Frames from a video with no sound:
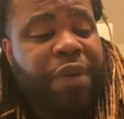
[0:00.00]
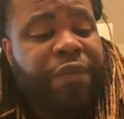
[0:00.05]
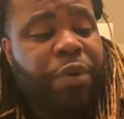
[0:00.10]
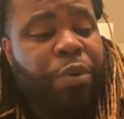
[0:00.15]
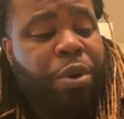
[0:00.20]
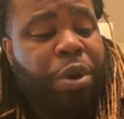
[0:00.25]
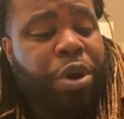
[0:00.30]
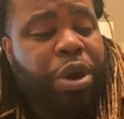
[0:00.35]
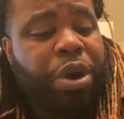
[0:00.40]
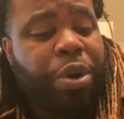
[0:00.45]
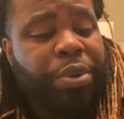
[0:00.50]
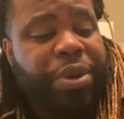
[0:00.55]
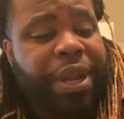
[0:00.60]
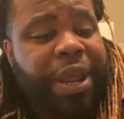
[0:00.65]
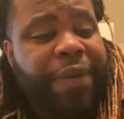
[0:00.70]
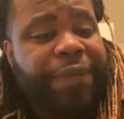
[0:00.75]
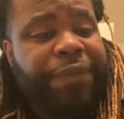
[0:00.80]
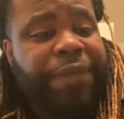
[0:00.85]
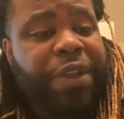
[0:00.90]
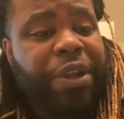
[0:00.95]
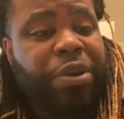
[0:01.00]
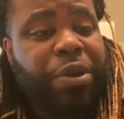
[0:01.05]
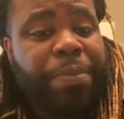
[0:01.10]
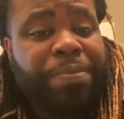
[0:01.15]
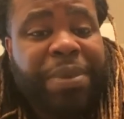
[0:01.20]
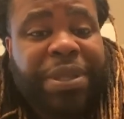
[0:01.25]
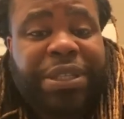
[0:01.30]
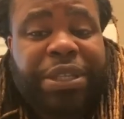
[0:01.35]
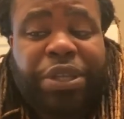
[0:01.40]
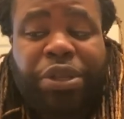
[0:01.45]
ever woke up with that fear
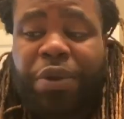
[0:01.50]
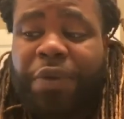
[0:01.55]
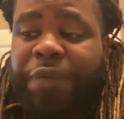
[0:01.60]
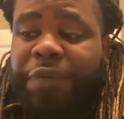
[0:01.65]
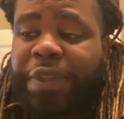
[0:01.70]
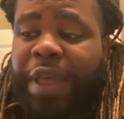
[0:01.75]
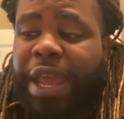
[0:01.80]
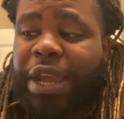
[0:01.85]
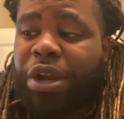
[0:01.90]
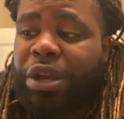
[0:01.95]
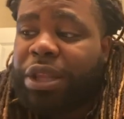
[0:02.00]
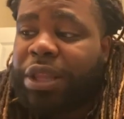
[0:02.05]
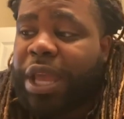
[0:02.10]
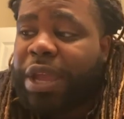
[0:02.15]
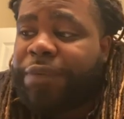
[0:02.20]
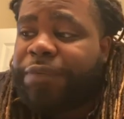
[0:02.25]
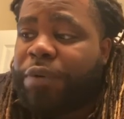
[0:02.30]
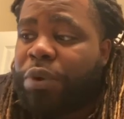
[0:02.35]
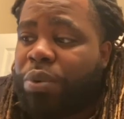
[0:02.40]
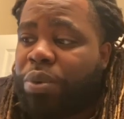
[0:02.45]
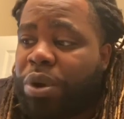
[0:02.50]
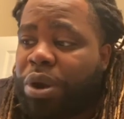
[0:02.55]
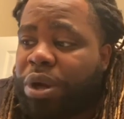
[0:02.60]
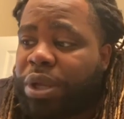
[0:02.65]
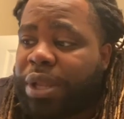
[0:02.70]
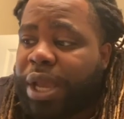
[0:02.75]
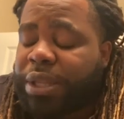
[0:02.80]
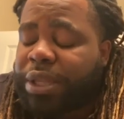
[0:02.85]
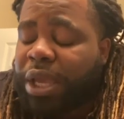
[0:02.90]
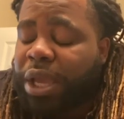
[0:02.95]
of missing your flight or late for
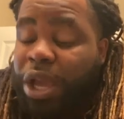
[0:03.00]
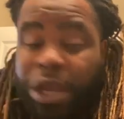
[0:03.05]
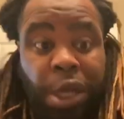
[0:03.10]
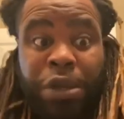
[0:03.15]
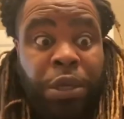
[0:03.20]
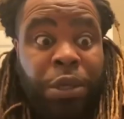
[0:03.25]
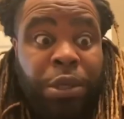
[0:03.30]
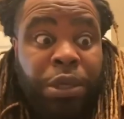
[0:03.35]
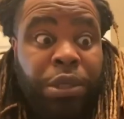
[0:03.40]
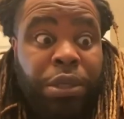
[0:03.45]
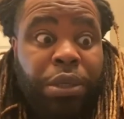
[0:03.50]
work like that.